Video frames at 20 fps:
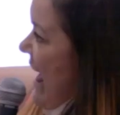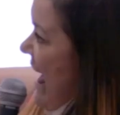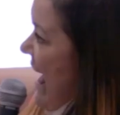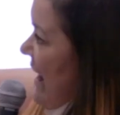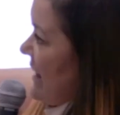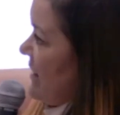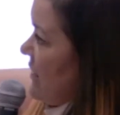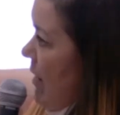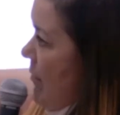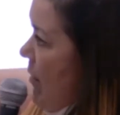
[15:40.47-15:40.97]

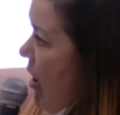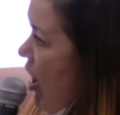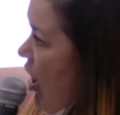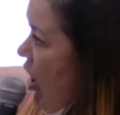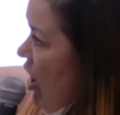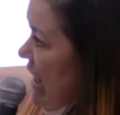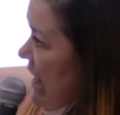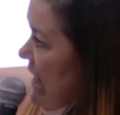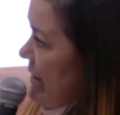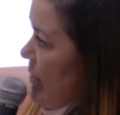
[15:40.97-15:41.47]
and I'm
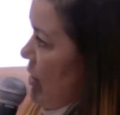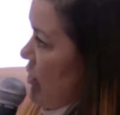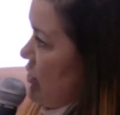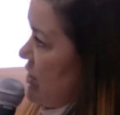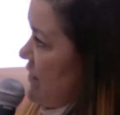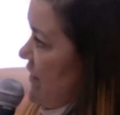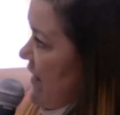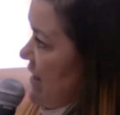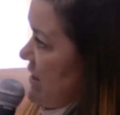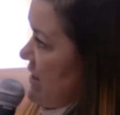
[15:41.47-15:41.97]
highly
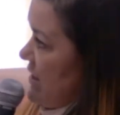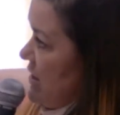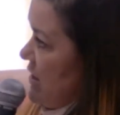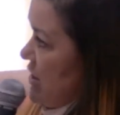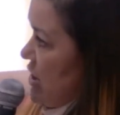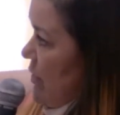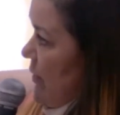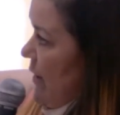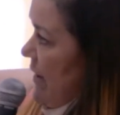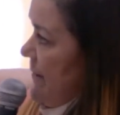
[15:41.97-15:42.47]
motivated to
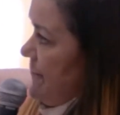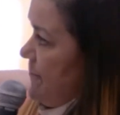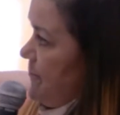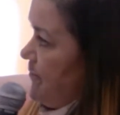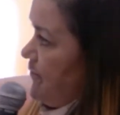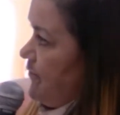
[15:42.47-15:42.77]
do it,